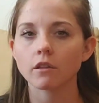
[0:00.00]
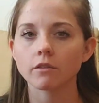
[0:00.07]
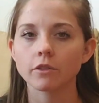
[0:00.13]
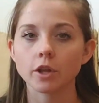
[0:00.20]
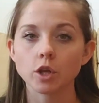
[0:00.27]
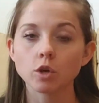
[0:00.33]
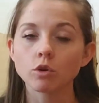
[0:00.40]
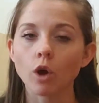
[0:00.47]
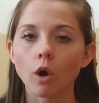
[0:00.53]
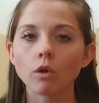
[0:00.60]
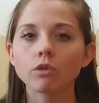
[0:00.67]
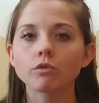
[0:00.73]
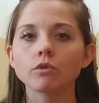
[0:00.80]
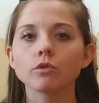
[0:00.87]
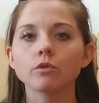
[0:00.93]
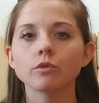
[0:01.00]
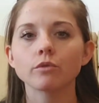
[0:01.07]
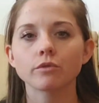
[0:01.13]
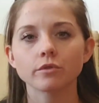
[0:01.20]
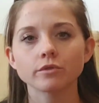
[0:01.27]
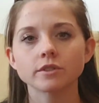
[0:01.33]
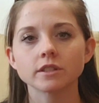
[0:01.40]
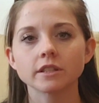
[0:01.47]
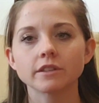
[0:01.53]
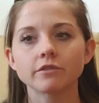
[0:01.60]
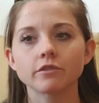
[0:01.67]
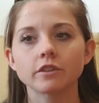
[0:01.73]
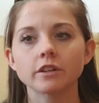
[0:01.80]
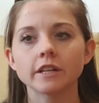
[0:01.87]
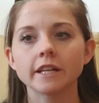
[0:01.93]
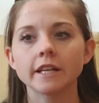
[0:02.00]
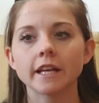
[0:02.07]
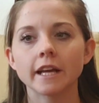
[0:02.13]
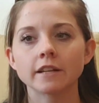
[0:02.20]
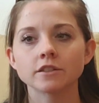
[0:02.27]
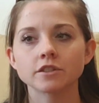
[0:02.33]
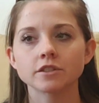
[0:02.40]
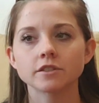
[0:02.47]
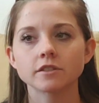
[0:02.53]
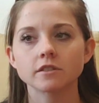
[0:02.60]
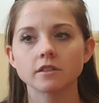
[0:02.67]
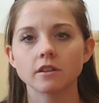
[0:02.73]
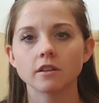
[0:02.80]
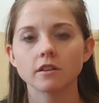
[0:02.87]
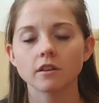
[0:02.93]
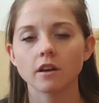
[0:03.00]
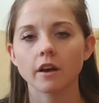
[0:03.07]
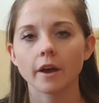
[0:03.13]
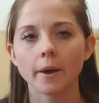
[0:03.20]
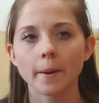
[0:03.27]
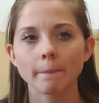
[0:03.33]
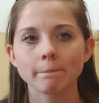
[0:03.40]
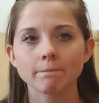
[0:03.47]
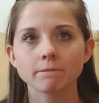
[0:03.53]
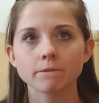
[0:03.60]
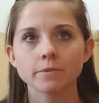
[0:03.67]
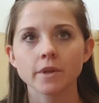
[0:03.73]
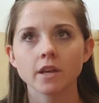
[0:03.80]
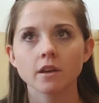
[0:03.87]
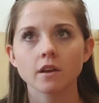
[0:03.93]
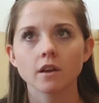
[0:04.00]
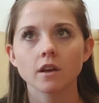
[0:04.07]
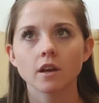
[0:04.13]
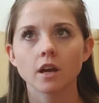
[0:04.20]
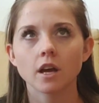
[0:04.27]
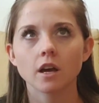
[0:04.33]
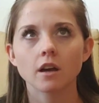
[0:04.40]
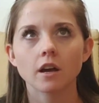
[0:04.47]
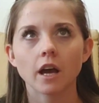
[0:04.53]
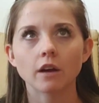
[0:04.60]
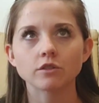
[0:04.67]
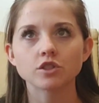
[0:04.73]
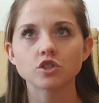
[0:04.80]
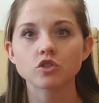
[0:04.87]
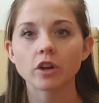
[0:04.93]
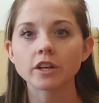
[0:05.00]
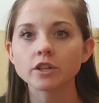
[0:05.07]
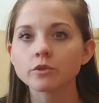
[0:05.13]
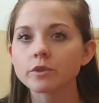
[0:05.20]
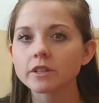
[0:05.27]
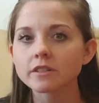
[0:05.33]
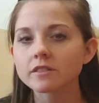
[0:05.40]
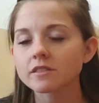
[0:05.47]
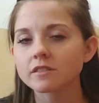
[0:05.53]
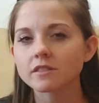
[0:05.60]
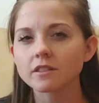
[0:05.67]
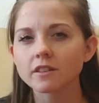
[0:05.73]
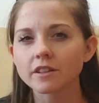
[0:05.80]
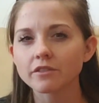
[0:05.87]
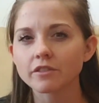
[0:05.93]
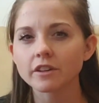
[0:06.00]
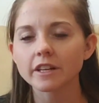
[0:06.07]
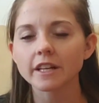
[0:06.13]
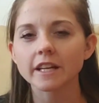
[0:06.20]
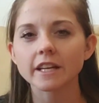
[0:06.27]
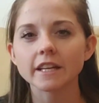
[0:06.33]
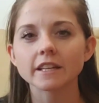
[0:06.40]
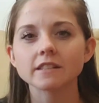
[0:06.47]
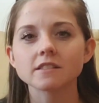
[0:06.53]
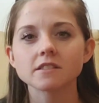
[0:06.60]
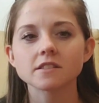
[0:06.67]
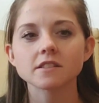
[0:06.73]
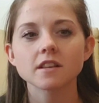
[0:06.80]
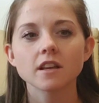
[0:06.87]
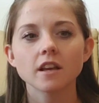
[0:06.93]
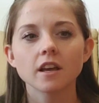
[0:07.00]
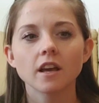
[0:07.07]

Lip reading: that you go through delivery, and just how strenuous delivery is,